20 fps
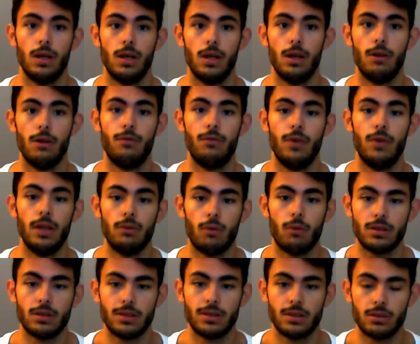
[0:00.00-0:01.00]
Phil
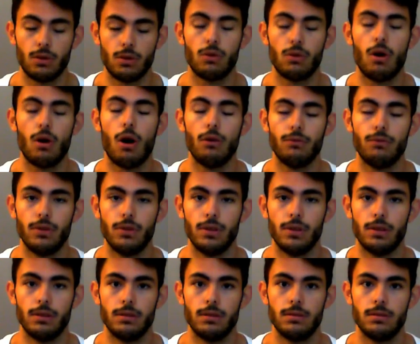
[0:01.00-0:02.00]
was so
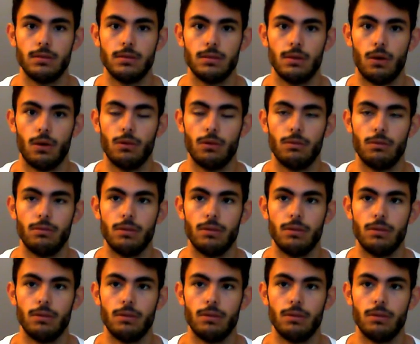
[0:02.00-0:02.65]
confident, or